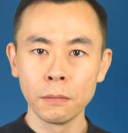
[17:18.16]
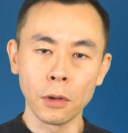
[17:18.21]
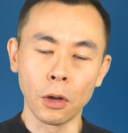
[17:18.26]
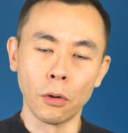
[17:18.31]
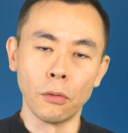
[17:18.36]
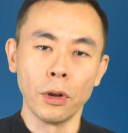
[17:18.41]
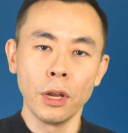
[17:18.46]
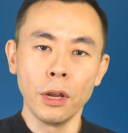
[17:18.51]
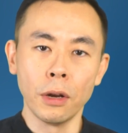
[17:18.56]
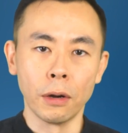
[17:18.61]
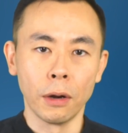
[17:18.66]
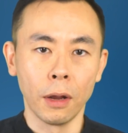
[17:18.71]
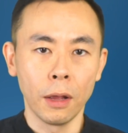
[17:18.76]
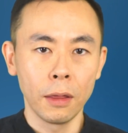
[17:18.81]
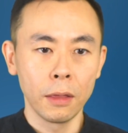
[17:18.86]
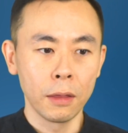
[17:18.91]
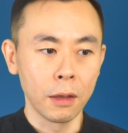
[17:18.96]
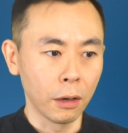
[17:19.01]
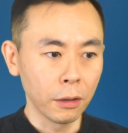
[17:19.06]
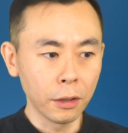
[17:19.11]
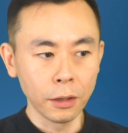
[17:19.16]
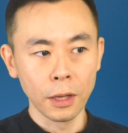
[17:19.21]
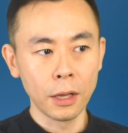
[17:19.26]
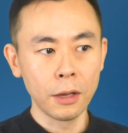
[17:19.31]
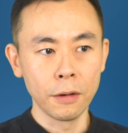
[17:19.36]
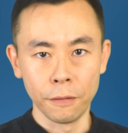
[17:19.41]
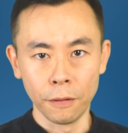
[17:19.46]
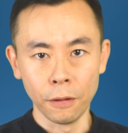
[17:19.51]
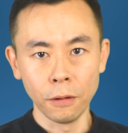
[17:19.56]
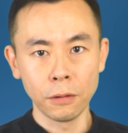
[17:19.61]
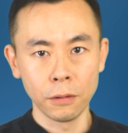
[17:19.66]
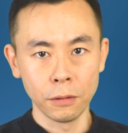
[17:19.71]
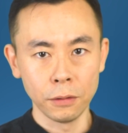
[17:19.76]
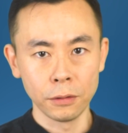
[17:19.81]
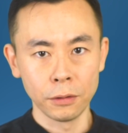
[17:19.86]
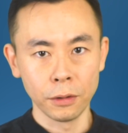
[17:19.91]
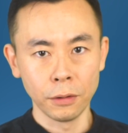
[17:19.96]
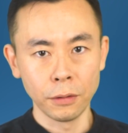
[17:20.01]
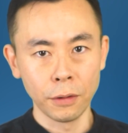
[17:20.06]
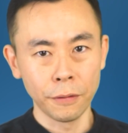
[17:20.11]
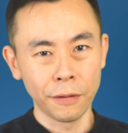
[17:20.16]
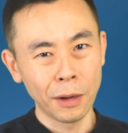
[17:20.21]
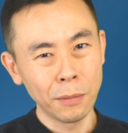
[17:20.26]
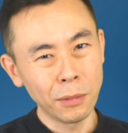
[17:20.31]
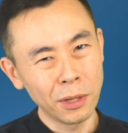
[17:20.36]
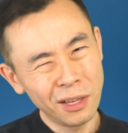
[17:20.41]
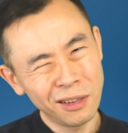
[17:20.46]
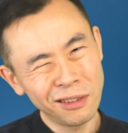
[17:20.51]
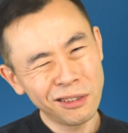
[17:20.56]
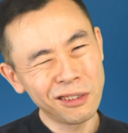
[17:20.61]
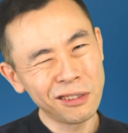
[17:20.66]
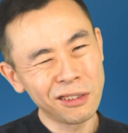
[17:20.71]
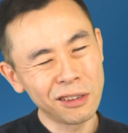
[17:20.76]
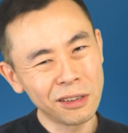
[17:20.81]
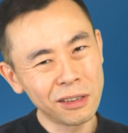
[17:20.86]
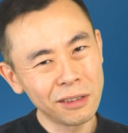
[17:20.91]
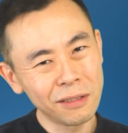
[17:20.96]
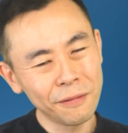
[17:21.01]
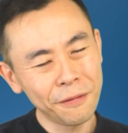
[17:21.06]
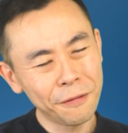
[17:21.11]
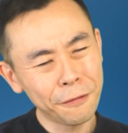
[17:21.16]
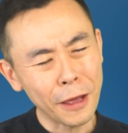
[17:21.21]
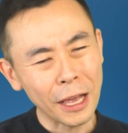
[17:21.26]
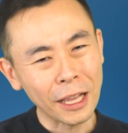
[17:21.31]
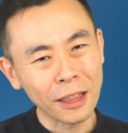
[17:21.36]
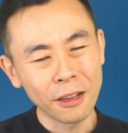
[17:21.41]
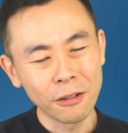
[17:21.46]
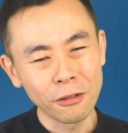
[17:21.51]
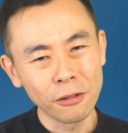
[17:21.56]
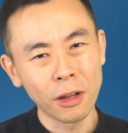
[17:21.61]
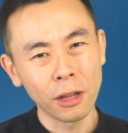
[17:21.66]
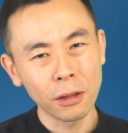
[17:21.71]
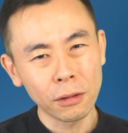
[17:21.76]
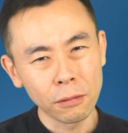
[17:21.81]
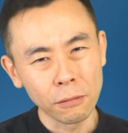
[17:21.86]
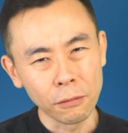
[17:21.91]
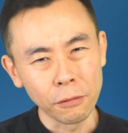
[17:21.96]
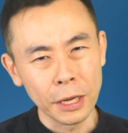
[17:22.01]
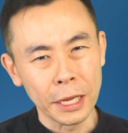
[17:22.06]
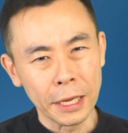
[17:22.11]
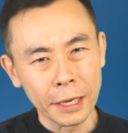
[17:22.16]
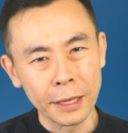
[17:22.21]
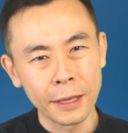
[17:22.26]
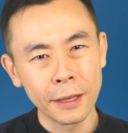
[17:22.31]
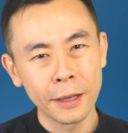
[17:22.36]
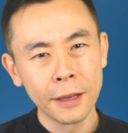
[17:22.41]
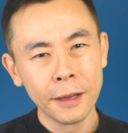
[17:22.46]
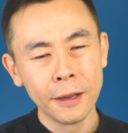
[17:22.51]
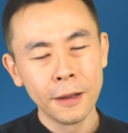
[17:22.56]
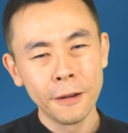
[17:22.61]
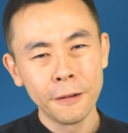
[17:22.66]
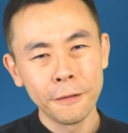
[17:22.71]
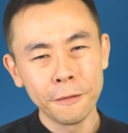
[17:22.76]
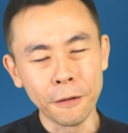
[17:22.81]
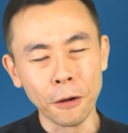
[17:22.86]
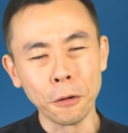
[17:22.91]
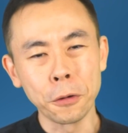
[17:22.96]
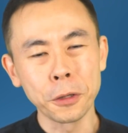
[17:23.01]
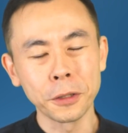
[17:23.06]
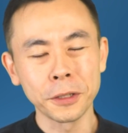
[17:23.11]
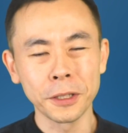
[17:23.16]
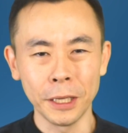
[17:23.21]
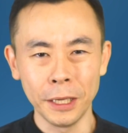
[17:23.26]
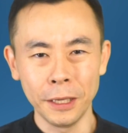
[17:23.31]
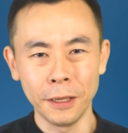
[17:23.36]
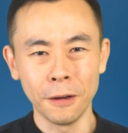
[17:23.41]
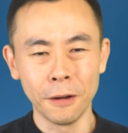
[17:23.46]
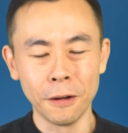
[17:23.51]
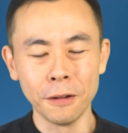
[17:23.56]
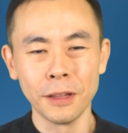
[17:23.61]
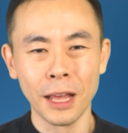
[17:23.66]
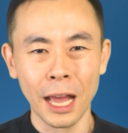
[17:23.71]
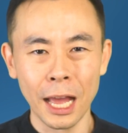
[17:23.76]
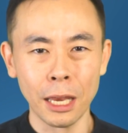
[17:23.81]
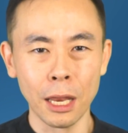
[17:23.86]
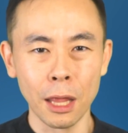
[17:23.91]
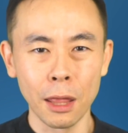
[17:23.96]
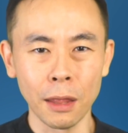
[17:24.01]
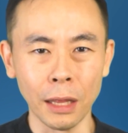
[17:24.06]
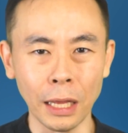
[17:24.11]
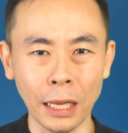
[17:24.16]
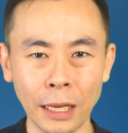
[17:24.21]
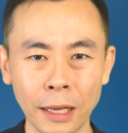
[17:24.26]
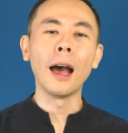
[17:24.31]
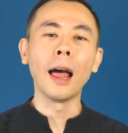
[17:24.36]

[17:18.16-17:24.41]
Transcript: career and the other day you focus on your family and in fact you're not really focusing on anything.